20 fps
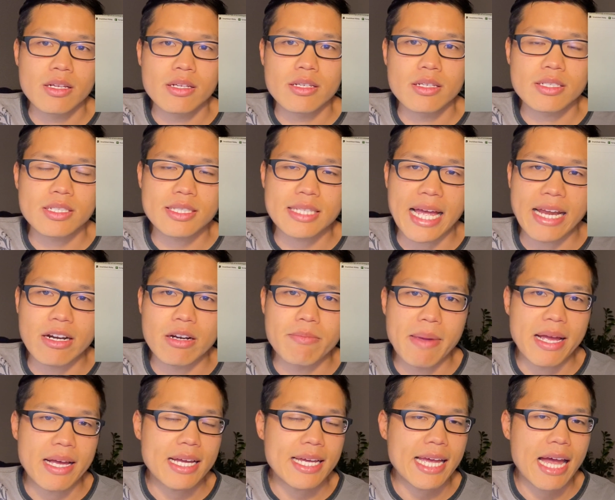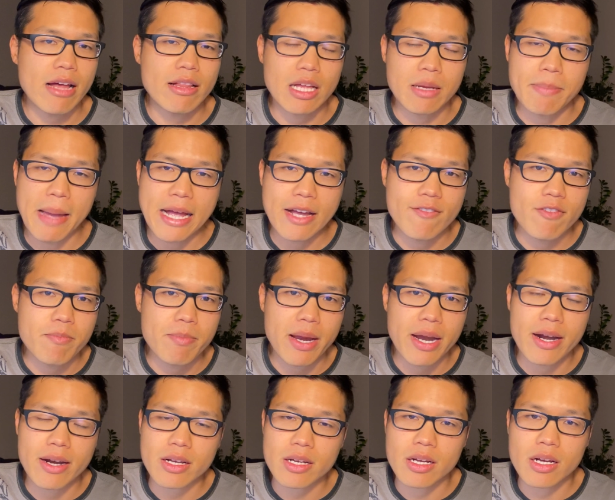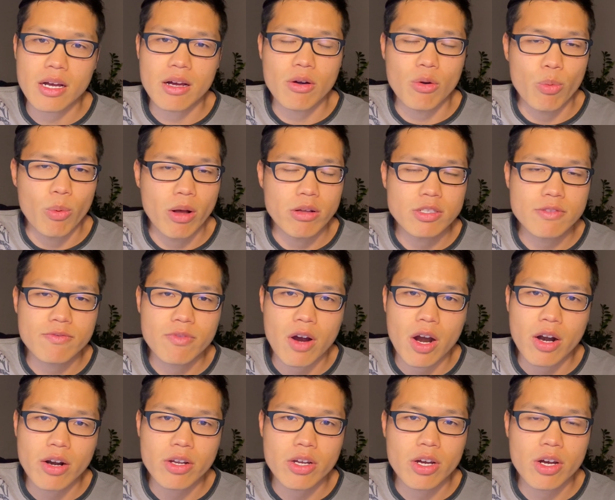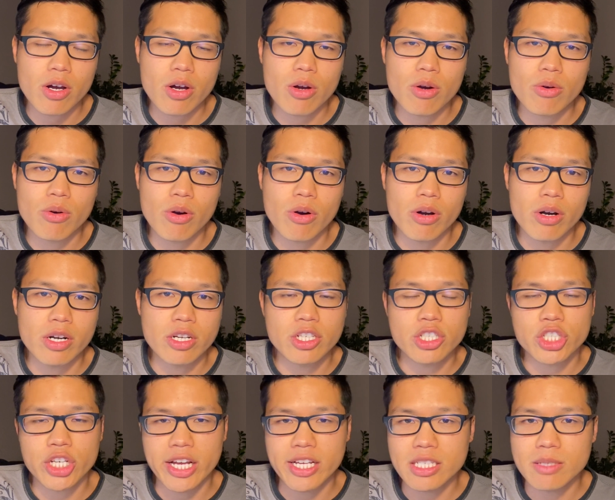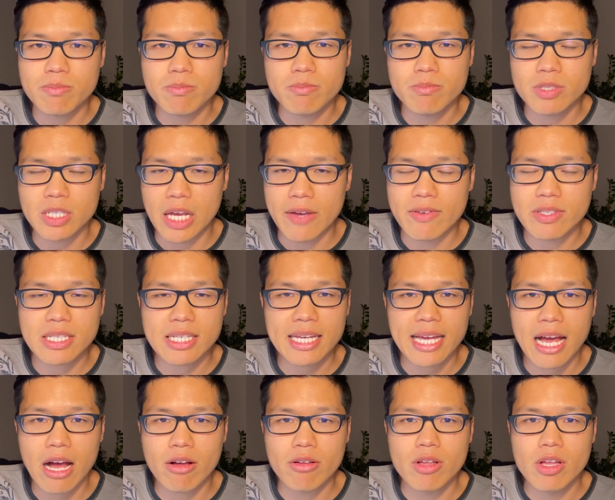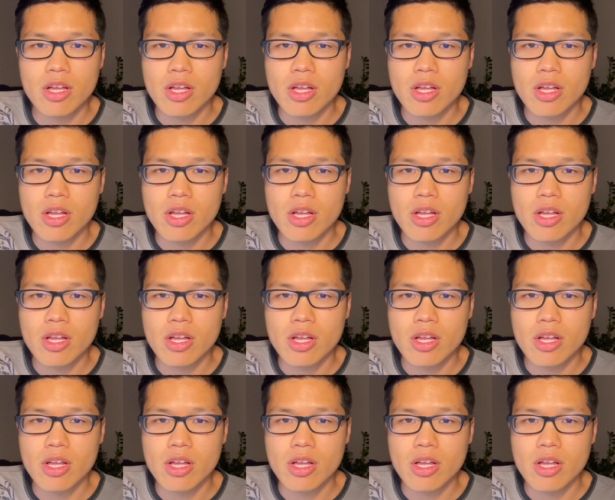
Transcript: standard account like Bank of America or Wells Fargo or a Chase savings account,